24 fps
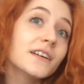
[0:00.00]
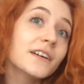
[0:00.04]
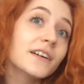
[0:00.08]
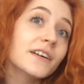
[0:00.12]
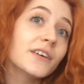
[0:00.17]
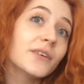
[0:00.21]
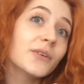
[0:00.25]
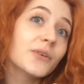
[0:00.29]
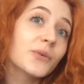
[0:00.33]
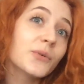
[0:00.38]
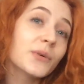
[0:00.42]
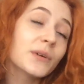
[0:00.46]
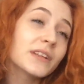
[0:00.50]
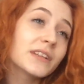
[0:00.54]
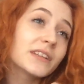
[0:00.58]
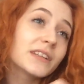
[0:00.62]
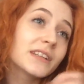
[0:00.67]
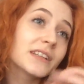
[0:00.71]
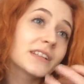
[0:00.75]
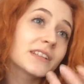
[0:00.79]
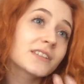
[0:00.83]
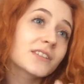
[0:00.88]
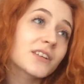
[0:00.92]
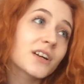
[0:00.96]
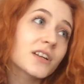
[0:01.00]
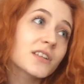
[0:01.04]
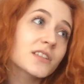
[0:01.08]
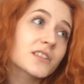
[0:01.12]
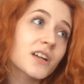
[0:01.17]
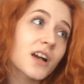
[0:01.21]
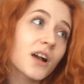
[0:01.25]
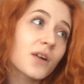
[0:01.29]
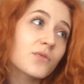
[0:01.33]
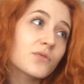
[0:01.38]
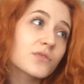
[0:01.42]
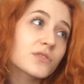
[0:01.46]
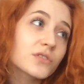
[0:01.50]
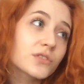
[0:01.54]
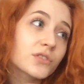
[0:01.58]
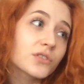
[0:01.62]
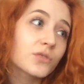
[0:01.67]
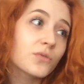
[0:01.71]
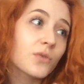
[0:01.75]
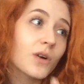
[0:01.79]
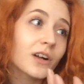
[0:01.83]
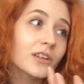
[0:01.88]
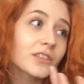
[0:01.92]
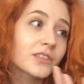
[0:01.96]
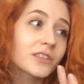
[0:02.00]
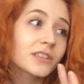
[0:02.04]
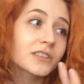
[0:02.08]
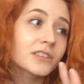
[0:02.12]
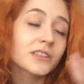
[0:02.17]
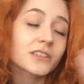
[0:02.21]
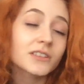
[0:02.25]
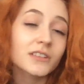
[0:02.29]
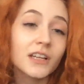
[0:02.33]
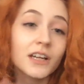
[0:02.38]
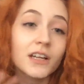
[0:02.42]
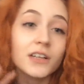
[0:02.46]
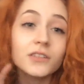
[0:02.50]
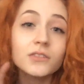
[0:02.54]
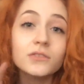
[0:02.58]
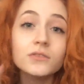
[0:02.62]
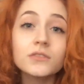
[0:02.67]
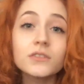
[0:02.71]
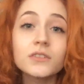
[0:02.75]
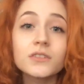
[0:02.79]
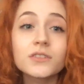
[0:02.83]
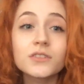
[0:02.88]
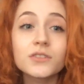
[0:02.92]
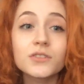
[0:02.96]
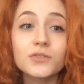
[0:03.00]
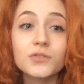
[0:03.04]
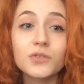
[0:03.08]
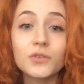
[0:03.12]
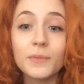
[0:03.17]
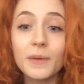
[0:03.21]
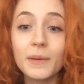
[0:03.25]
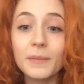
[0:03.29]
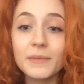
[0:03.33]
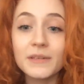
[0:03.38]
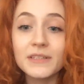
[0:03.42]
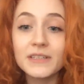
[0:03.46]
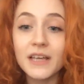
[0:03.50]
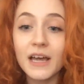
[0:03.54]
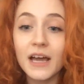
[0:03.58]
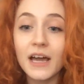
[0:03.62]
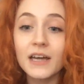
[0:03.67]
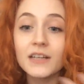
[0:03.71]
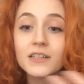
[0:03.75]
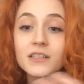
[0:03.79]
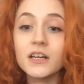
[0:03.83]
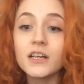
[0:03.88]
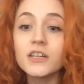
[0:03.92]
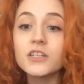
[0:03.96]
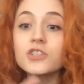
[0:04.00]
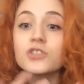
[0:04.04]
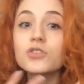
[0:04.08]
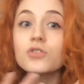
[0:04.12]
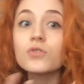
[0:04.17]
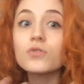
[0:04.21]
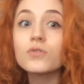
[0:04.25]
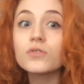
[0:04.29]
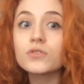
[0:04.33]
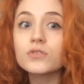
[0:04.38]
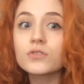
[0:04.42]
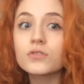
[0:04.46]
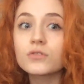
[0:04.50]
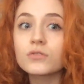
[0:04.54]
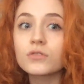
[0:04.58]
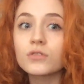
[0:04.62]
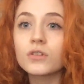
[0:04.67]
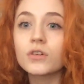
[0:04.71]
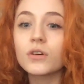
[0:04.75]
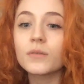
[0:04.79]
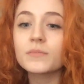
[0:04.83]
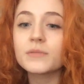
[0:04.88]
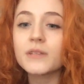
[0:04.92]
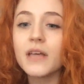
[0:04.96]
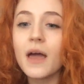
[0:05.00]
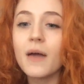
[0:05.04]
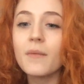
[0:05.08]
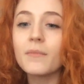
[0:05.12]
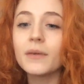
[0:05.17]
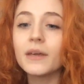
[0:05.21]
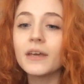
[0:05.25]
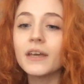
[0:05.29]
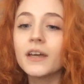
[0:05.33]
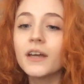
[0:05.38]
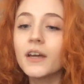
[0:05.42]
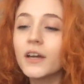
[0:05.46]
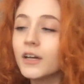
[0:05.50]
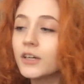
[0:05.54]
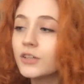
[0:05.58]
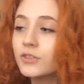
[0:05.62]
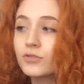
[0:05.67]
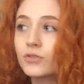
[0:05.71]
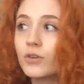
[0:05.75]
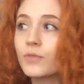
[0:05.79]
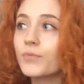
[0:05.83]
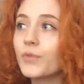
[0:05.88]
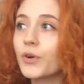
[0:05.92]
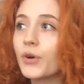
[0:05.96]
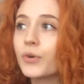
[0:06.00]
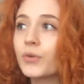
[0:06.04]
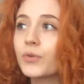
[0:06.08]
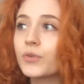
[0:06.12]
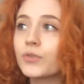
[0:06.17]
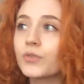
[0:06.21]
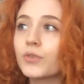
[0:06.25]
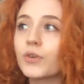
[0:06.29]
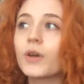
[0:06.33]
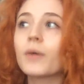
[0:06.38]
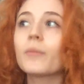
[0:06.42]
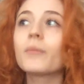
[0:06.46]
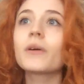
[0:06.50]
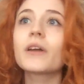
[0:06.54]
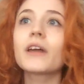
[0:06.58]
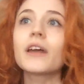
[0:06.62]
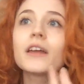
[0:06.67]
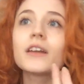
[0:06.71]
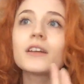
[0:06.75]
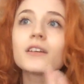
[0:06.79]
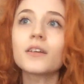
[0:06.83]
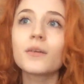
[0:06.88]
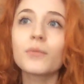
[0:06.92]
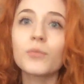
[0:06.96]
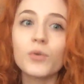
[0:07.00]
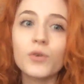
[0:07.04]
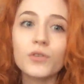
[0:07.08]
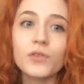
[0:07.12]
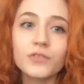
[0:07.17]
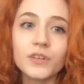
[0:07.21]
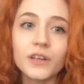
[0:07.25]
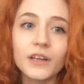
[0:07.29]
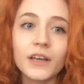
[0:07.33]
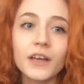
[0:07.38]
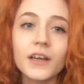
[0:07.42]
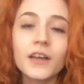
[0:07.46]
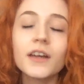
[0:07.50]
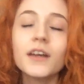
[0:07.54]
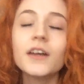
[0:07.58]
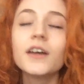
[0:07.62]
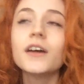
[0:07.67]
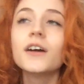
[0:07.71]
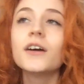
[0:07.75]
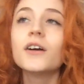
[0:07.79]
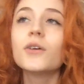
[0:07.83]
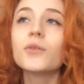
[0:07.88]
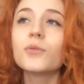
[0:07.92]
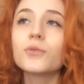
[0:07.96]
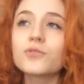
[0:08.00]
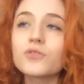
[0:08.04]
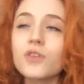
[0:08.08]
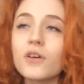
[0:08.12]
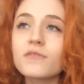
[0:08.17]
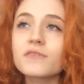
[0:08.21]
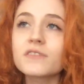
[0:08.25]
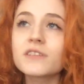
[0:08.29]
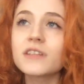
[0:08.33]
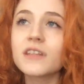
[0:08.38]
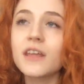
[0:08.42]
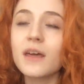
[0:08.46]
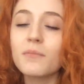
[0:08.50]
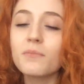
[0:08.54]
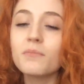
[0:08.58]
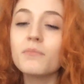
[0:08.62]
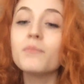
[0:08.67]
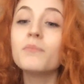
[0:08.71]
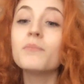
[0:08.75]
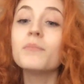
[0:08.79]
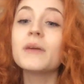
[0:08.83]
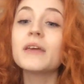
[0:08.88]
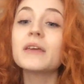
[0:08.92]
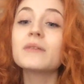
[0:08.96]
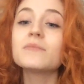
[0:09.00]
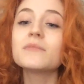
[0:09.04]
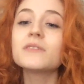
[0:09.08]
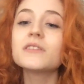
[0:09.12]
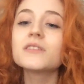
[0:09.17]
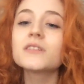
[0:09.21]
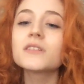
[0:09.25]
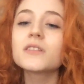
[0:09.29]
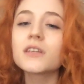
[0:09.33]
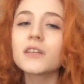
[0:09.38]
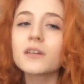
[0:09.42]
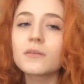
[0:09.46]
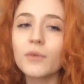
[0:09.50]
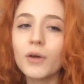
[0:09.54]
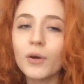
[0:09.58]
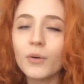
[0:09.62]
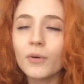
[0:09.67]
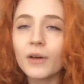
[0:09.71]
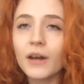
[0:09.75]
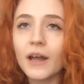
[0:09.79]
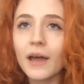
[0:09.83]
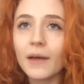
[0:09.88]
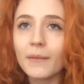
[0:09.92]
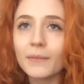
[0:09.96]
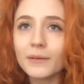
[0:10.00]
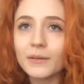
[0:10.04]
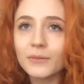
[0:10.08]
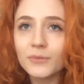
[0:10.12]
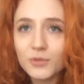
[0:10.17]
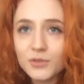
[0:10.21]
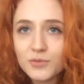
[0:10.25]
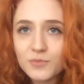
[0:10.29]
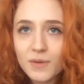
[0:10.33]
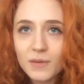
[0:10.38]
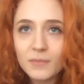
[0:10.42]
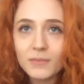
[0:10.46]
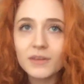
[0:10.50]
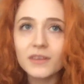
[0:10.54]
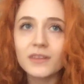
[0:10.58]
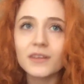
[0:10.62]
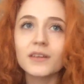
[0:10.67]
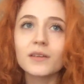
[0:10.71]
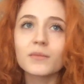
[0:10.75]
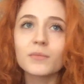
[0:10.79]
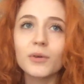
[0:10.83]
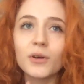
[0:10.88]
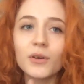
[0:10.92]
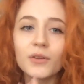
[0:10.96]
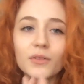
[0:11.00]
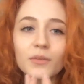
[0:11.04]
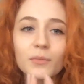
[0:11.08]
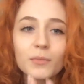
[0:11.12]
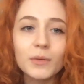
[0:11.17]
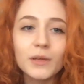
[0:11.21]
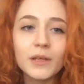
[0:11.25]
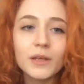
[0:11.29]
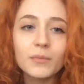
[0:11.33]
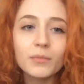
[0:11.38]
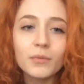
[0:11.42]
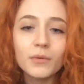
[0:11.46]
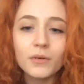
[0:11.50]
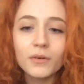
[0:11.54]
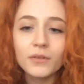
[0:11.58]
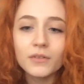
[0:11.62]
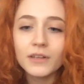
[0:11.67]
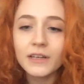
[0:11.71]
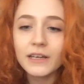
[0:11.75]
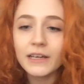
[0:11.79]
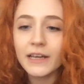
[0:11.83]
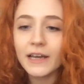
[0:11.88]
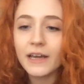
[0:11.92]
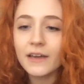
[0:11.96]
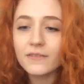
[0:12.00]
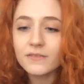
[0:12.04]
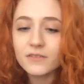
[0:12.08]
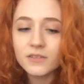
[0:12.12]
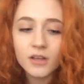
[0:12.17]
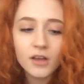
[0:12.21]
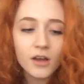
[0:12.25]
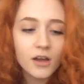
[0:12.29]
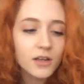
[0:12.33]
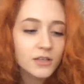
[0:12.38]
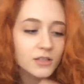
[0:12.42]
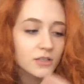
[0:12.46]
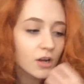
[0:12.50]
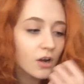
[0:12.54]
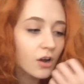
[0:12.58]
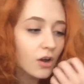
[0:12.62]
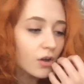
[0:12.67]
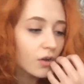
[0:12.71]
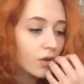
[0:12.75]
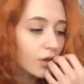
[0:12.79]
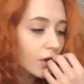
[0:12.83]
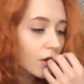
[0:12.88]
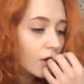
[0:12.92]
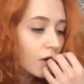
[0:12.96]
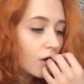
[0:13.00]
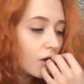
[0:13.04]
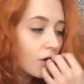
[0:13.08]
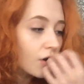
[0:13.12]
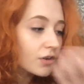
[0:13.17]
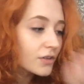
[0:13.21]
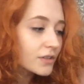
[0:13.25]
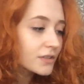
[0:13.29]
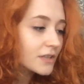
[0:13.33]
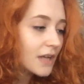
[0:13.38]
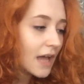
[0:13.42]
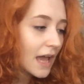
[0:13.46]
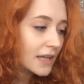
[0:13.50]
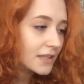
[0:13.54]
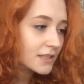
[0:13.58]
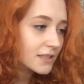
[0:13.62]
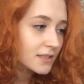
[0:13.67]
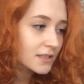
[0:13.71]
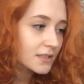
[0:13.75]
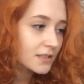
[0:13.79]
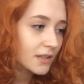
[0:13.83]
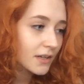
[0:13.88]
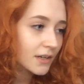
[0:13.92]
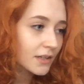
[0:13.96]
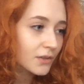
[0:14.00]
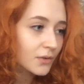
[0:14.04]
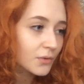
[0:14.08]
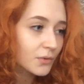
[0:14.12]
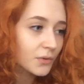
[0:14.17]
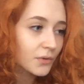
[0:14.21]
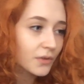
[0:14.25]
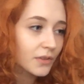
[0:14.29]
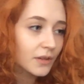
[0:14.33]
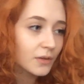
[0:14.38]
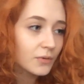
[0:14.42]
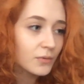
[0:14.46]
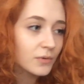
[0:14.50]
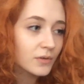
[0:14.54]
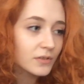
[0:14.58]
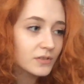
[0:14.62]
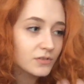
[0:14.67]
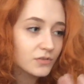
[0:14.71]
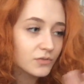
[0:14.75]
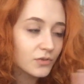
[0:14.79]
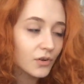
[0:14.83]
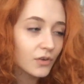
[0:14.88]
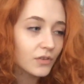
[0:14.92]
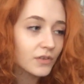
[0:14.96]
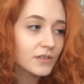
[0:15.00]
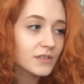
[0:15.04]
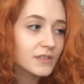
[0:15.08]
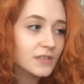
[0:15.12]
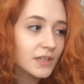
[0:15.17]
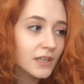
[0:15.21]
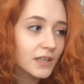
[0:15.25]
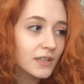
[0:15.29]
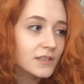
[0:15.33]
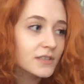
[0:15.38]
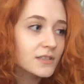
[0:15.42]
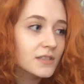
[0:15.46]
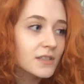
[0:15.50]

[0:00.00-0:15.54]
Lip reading: with this concert, I wasn't going to watch it because I was like, I know this is going to make me sad. I know it's just going to upset me, so I'm not going to do it. But I ended up watching it, which obviously then made me think about what happened, which made me think about the people, the lives lost, how unnecessary the whole thing was, and how these kids